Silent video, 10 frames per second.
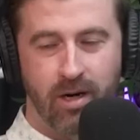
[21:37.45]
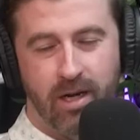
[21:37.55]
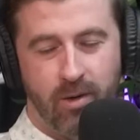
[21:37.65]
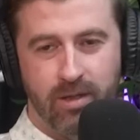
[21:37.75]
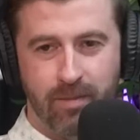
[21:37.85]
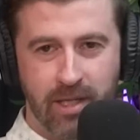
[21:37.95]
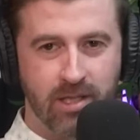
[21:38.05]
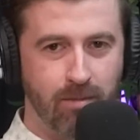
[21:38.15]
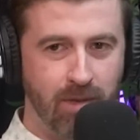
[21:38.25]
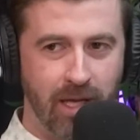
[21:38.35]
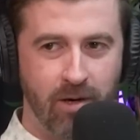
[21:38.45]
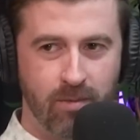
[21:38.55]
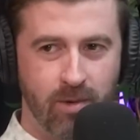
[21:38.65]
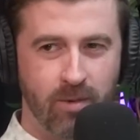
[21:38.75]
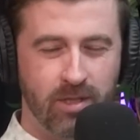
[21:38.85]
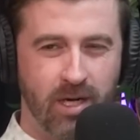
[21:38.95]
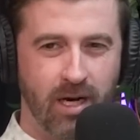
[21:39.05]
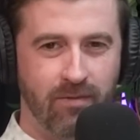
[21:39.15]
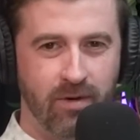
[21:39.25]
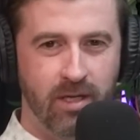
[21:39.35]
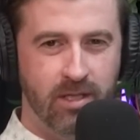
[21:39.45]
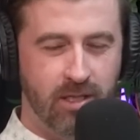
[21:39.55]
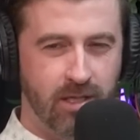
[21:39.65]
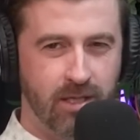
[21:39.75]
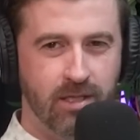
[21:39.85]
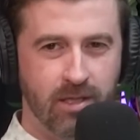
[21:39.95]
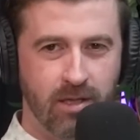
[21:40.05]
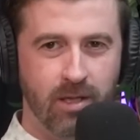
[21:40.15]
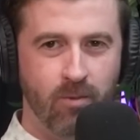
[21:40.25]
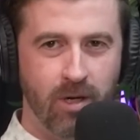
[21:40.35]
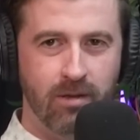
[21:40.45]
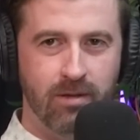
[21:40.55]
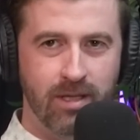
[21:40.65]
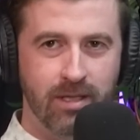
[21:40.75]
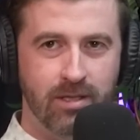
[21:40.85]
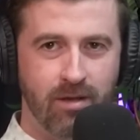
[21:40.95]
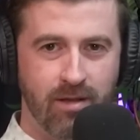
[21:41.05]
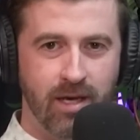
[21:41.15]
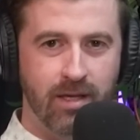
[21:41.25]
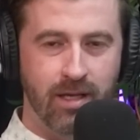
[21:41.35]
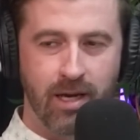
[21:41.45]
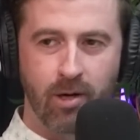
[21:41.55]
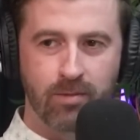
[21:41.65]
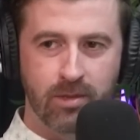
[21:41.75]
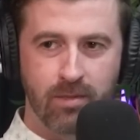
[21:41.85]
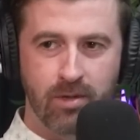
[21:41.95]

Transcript: And I know it depends on the player, but what's kind of statistically, what is the thing that helps the